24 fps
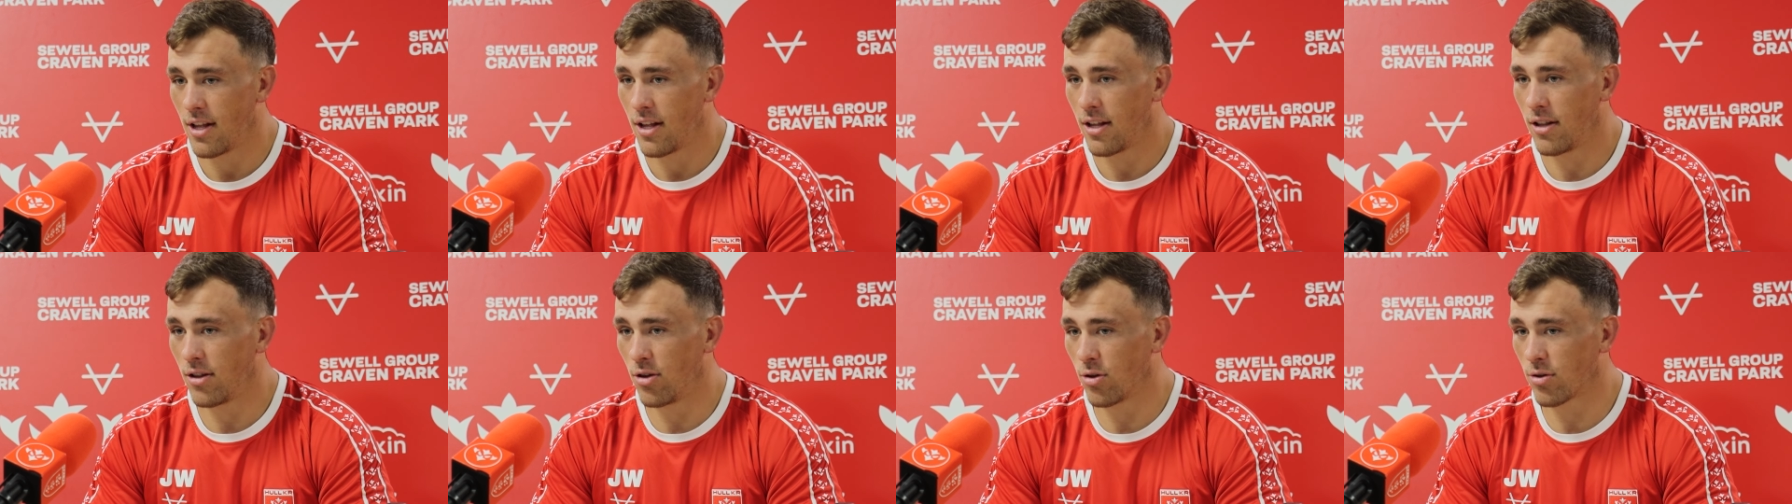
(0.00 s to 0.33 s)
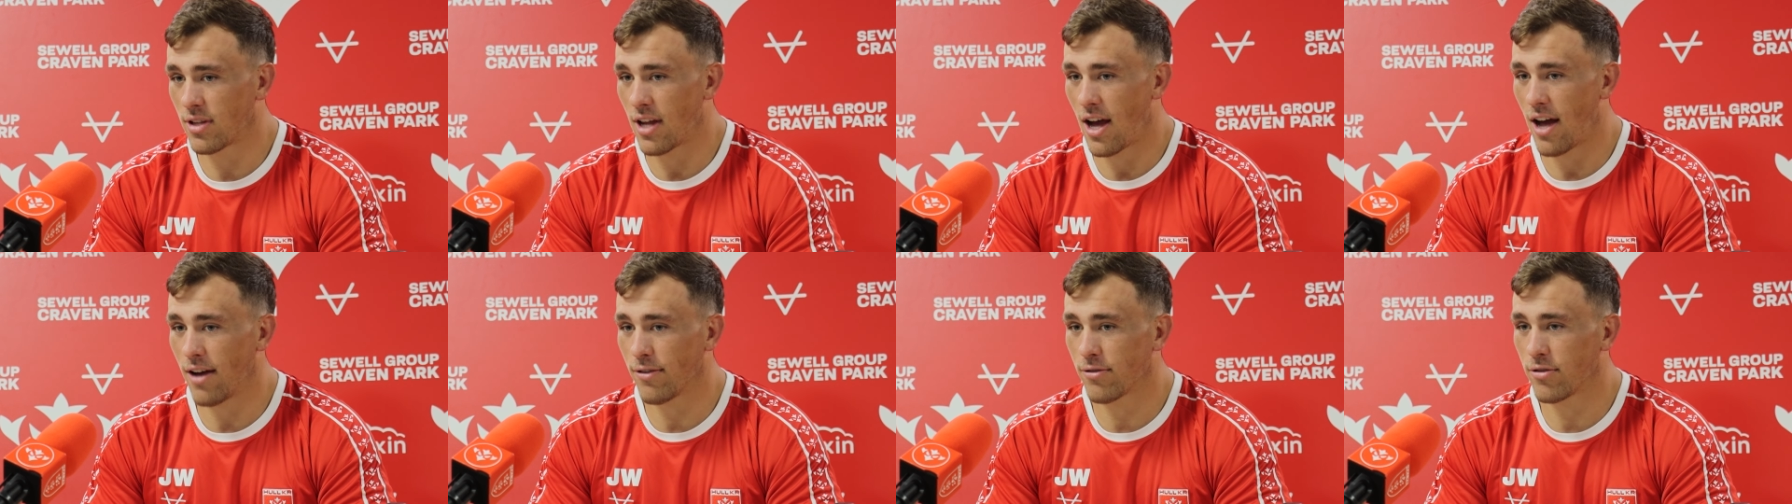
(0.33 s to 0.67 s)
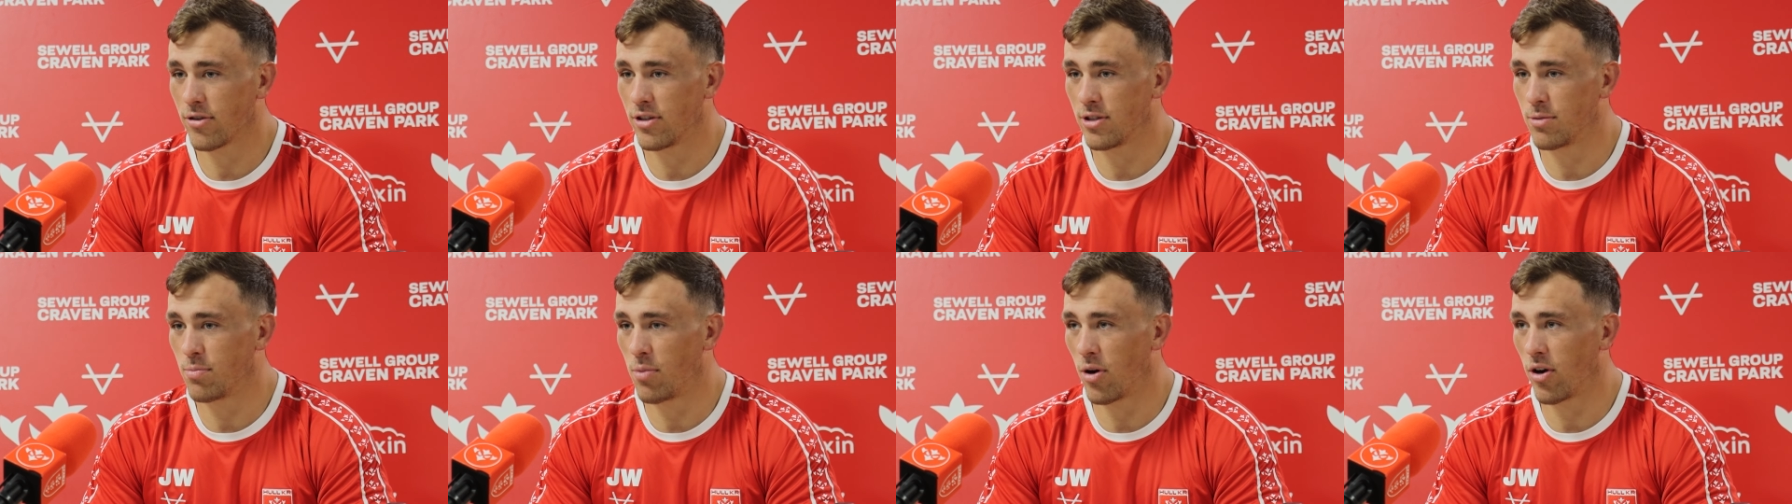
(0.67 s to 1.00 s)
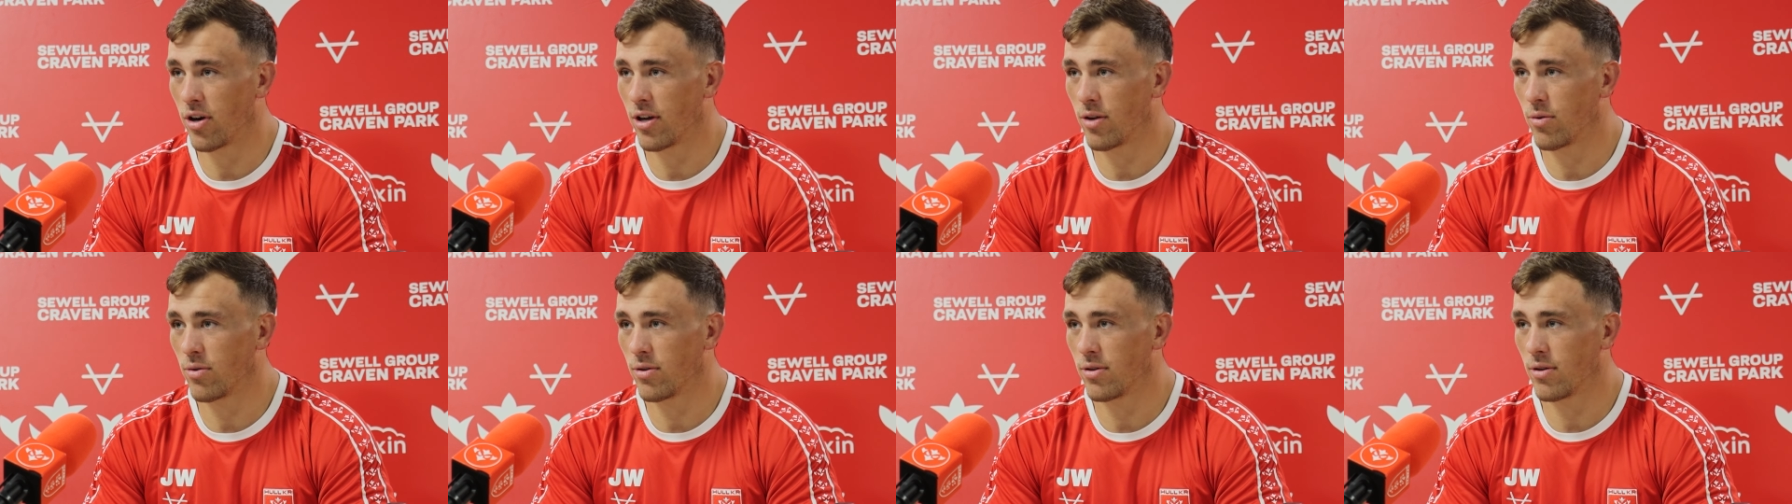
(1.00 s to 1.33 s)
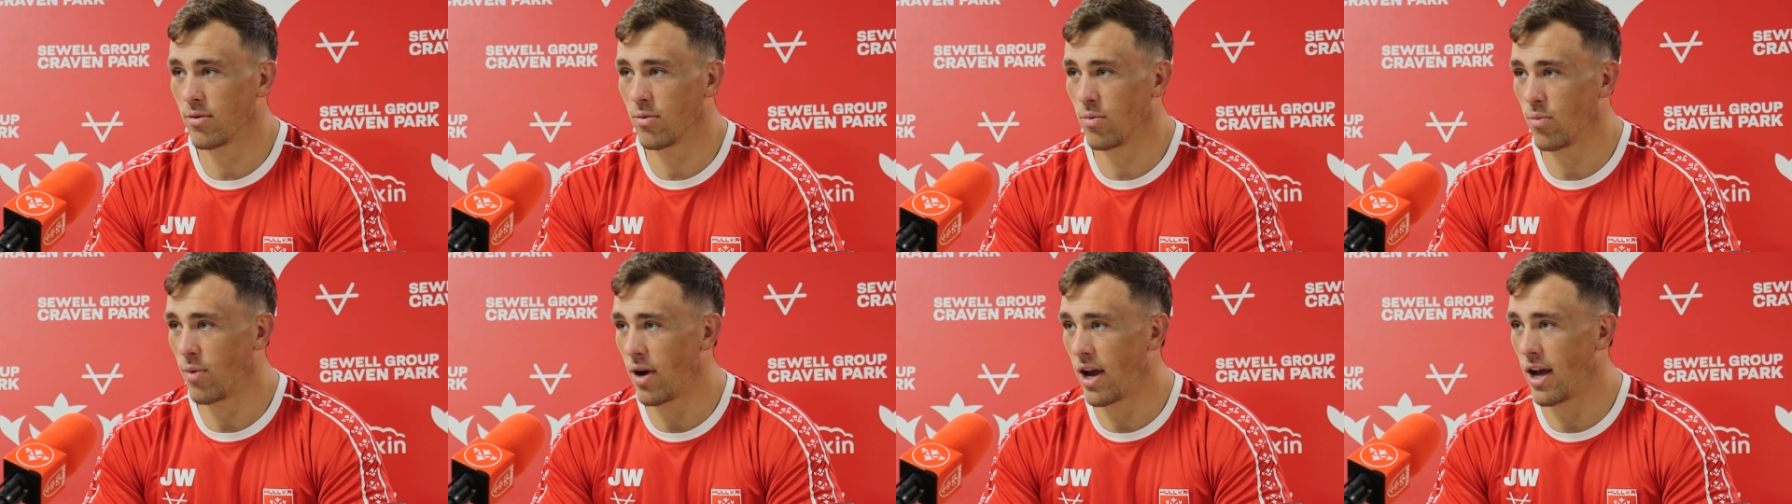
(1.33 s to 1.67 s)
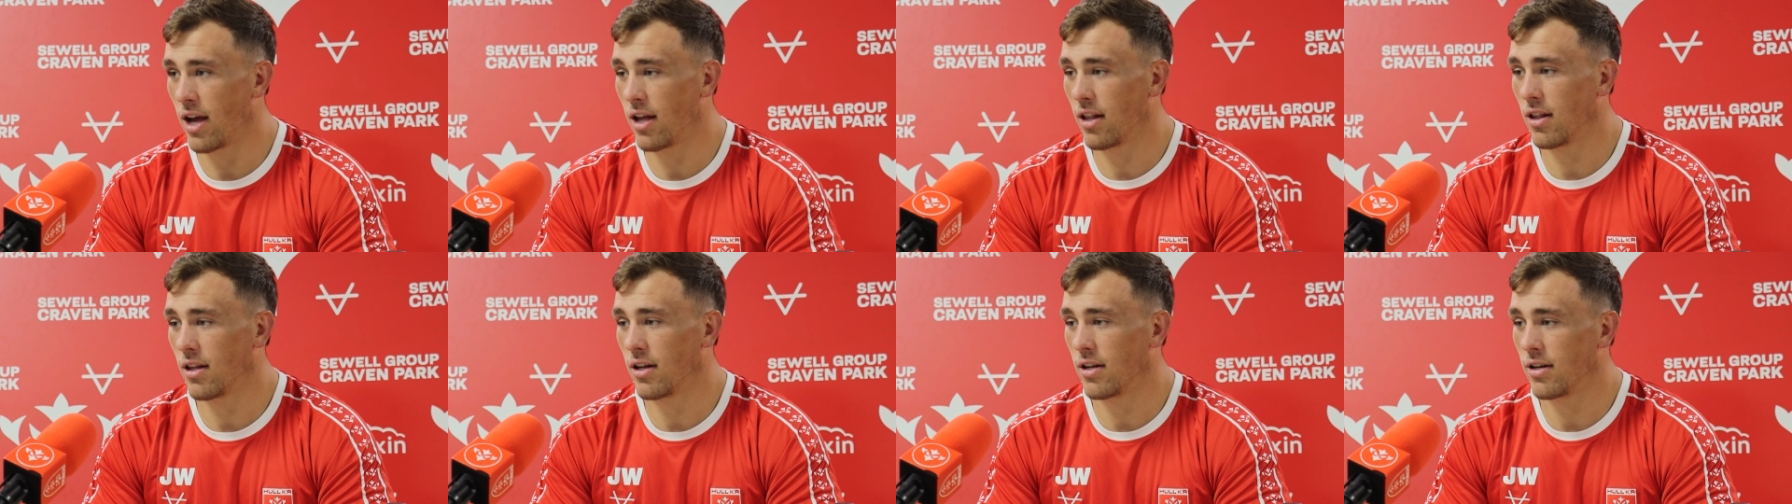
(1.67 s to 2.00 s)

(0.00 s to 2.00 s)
looked after his body well,